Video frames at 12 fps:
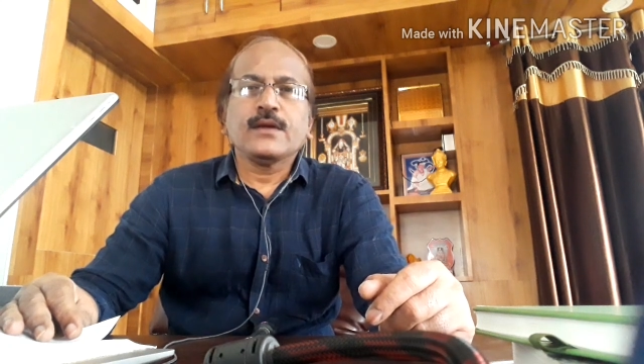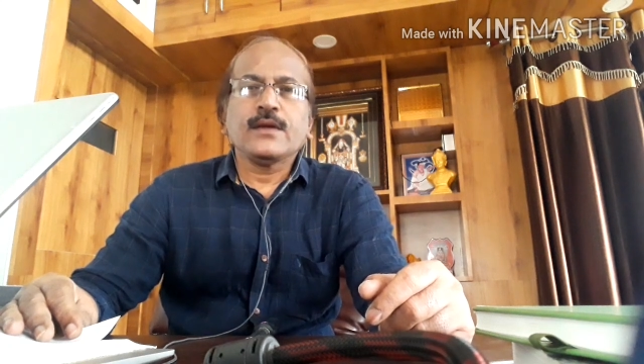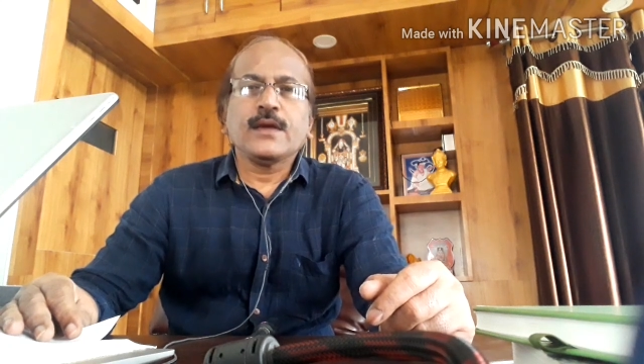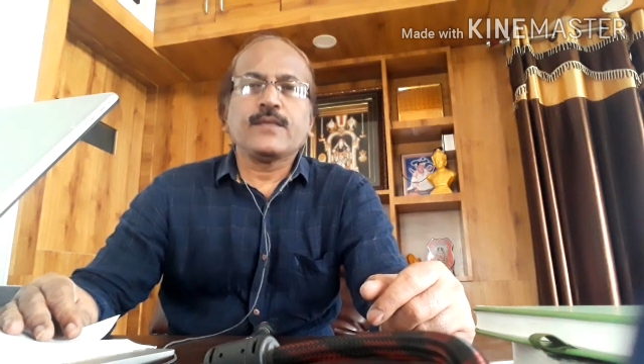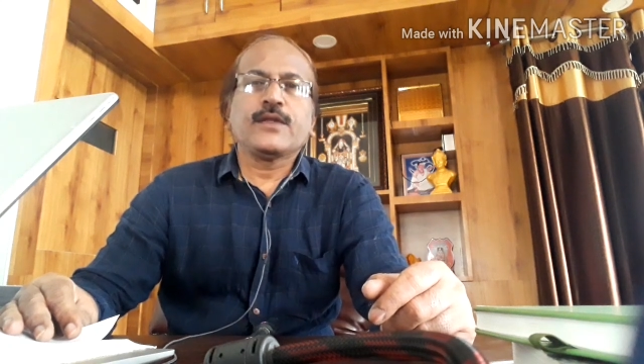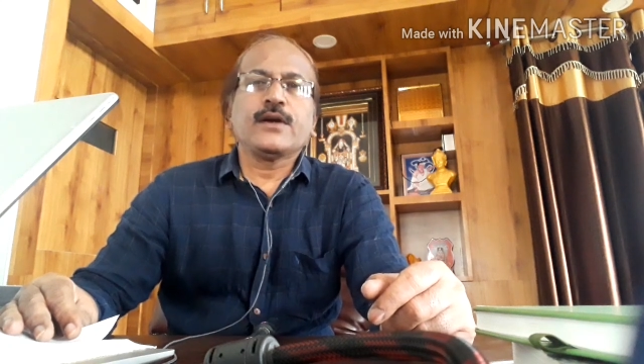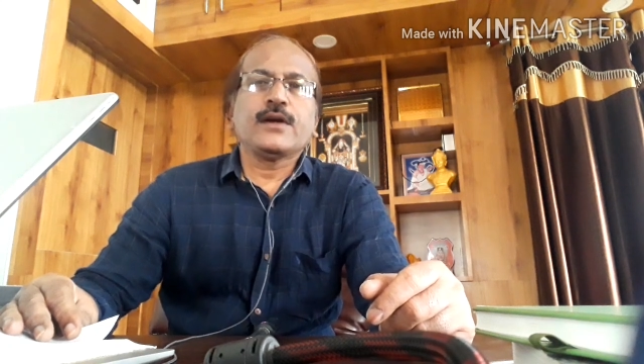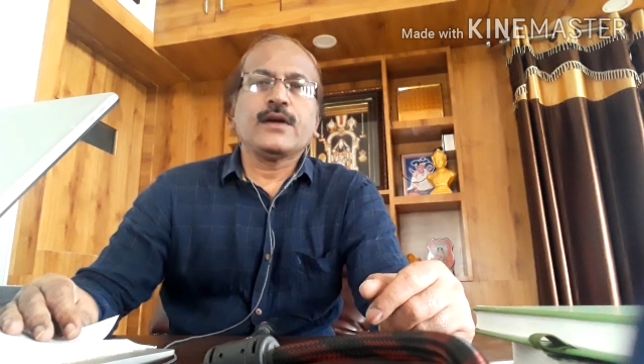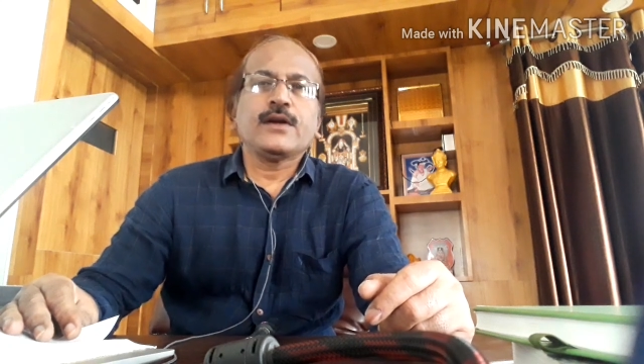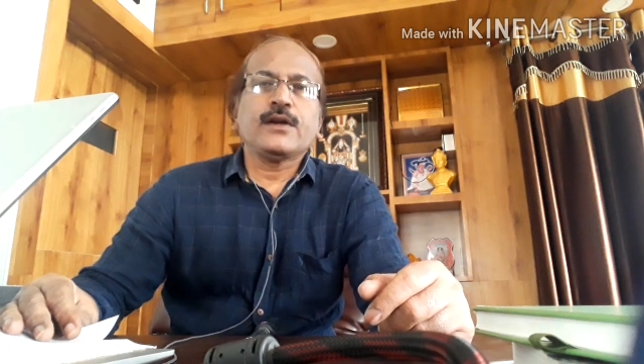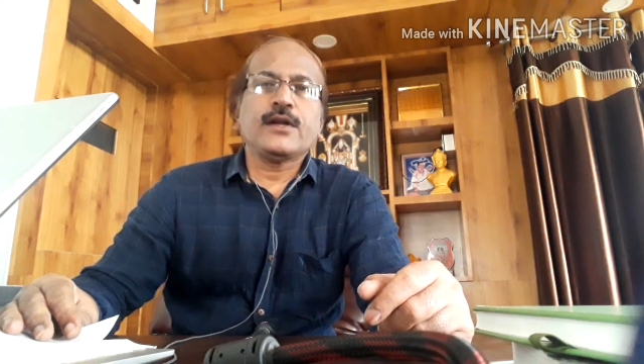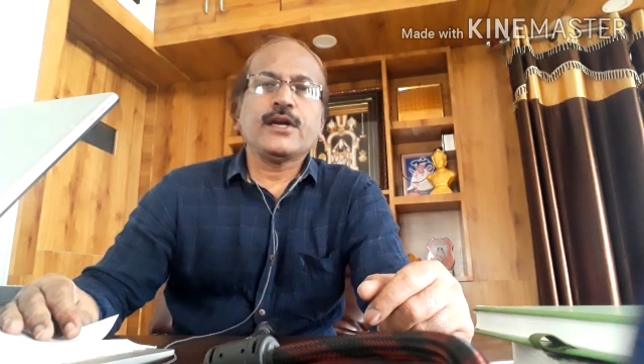if the
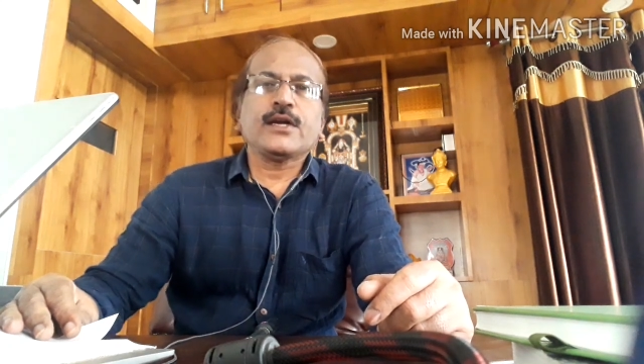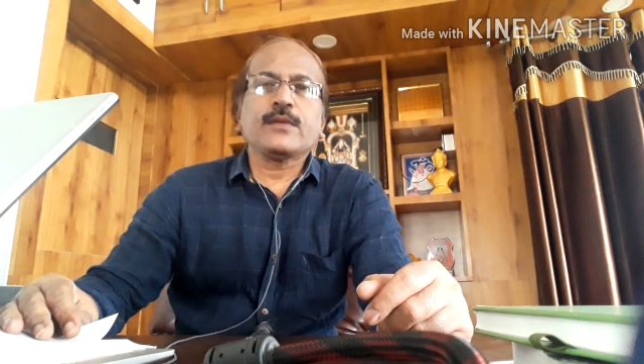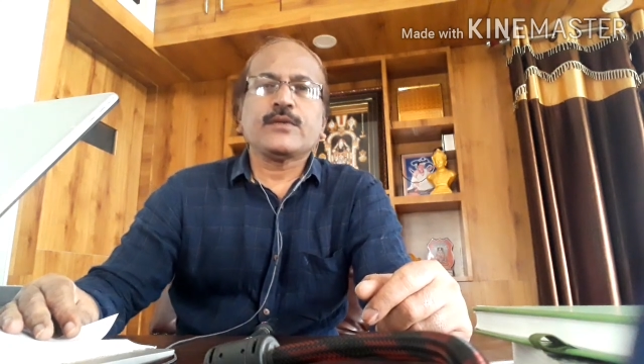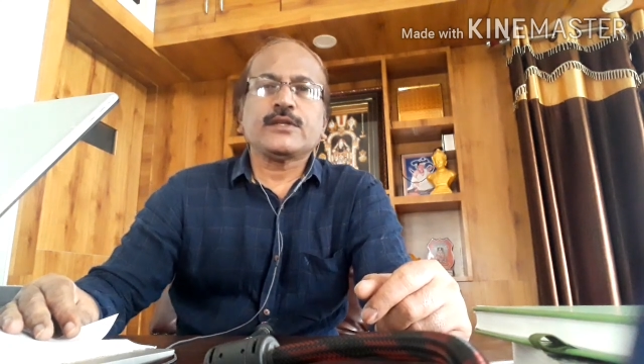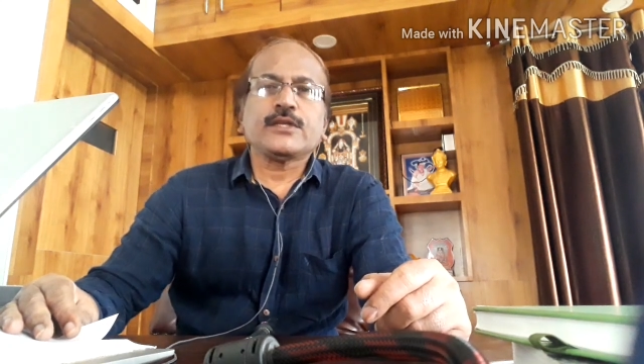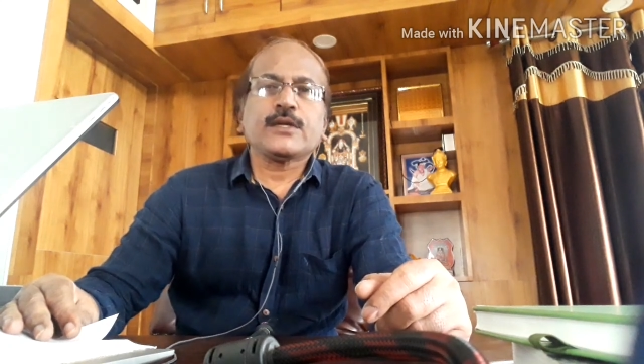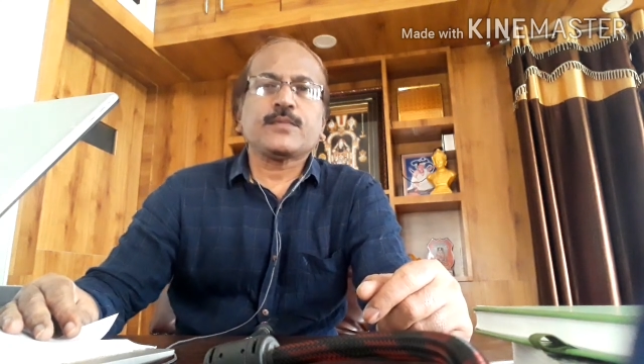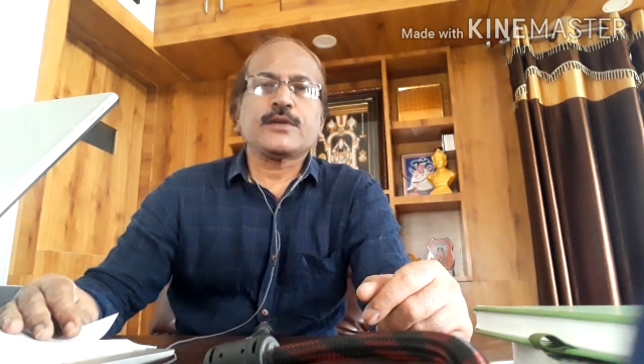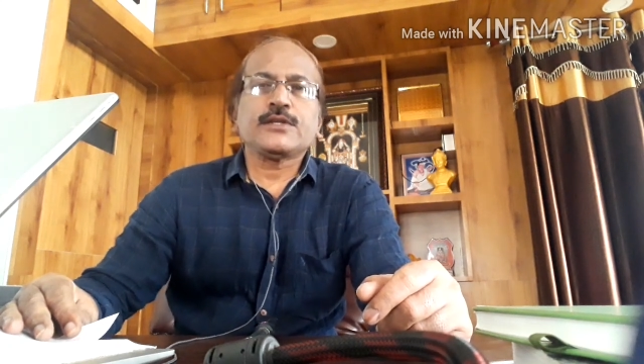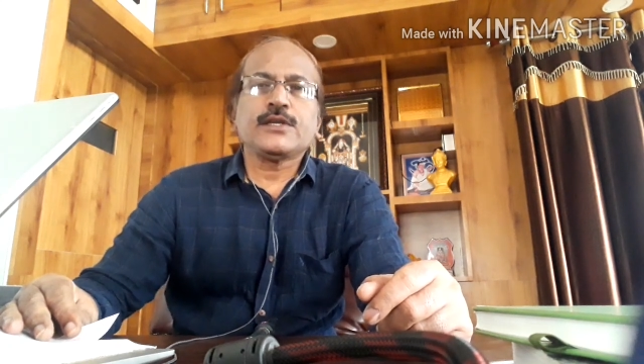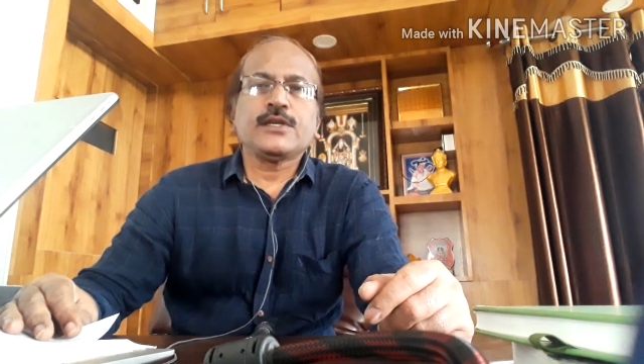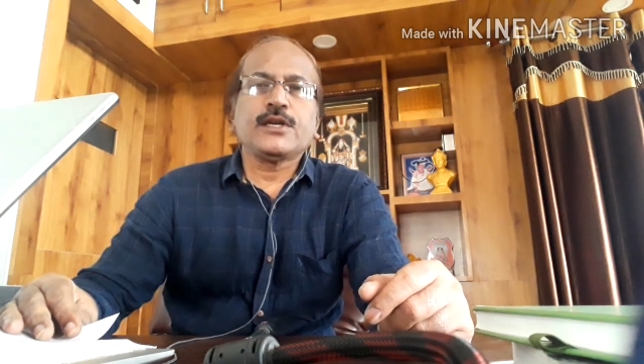date of the check
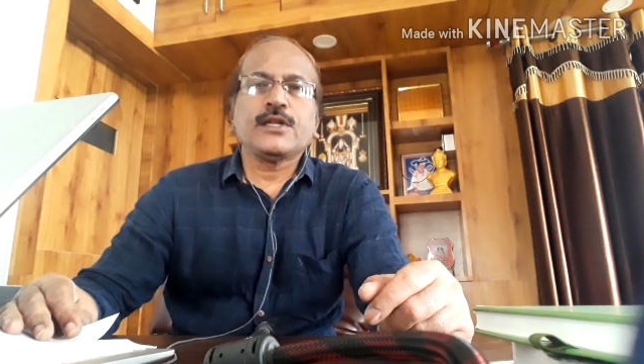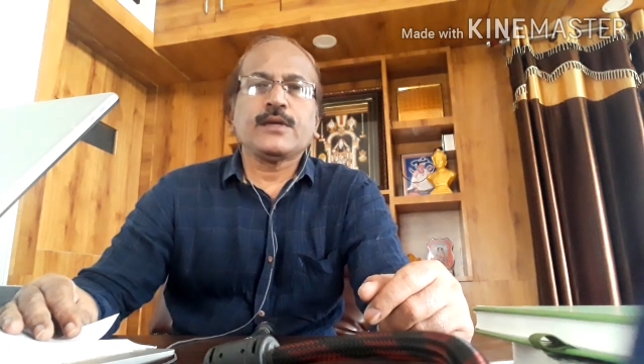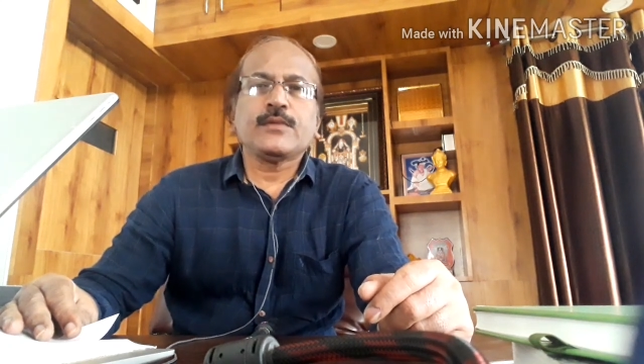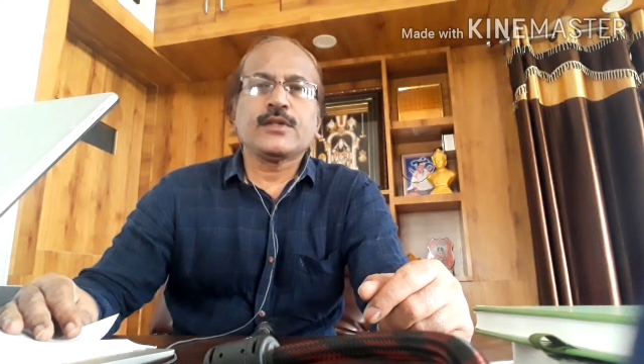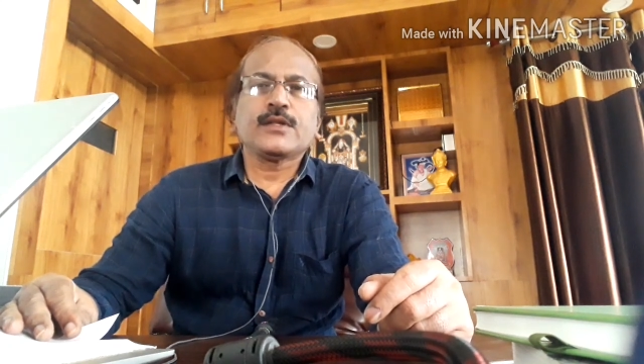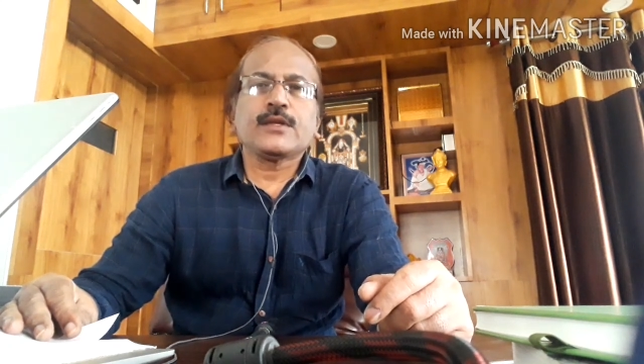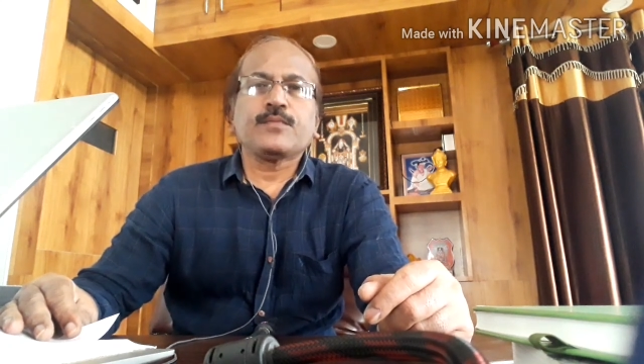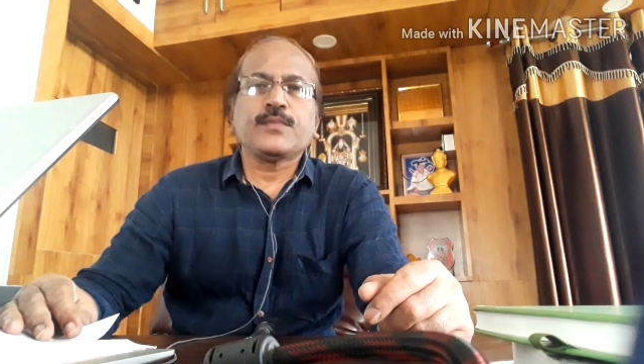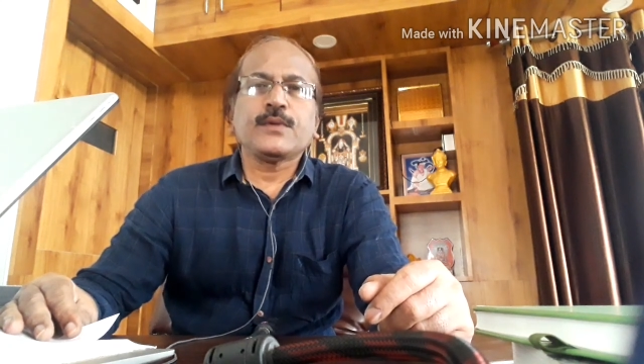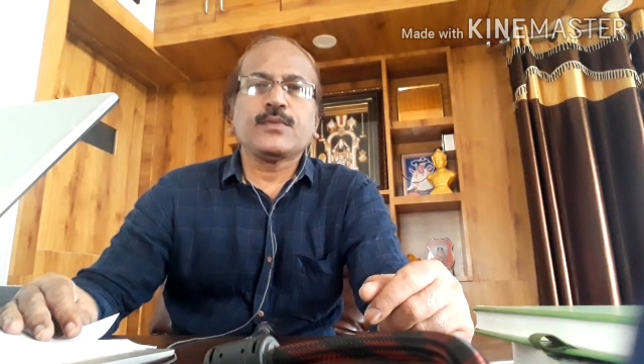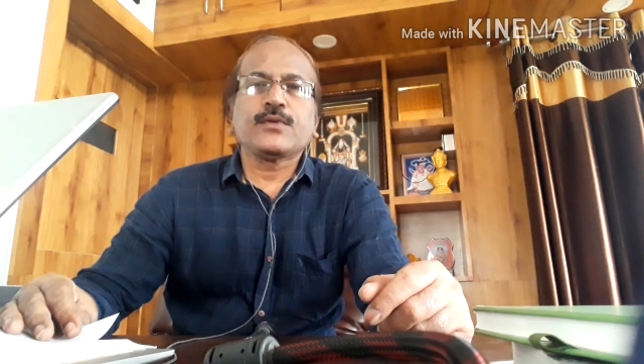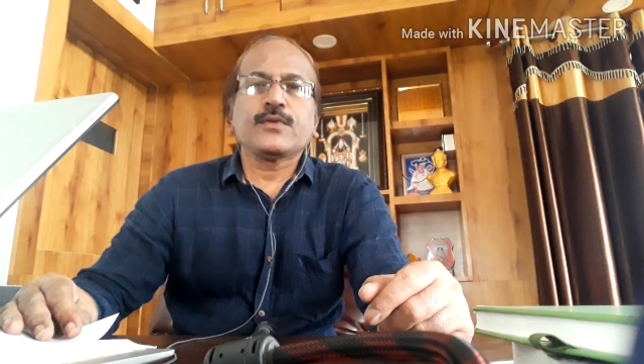presented in the month of
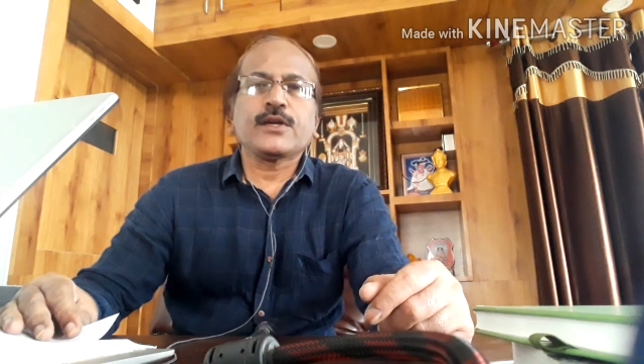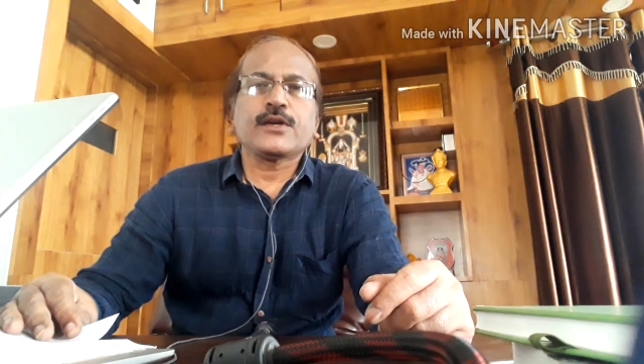February